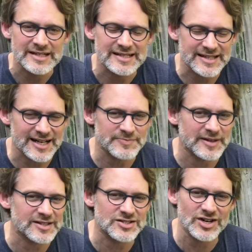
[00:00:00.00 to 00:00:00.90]
Scott's
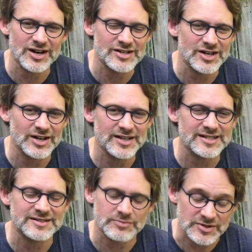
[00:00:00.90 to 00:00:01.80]
been the charge
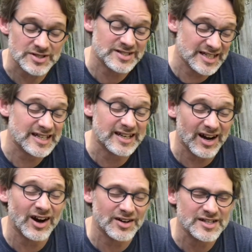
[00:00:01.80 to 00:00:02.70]
artist, which is scenic
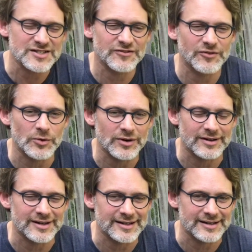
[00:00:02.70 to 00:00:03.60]
artist,
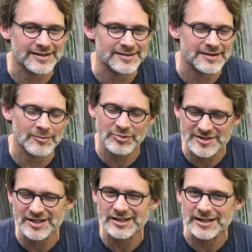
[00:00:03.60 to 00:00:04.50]
for uh, a
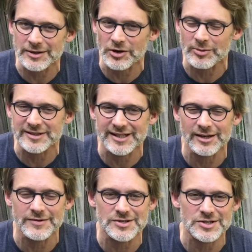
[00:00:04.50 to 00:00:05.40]
particularly notable
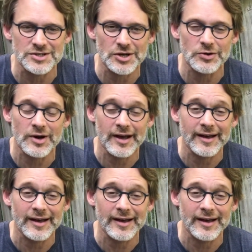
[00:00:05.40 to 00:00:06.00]
television show,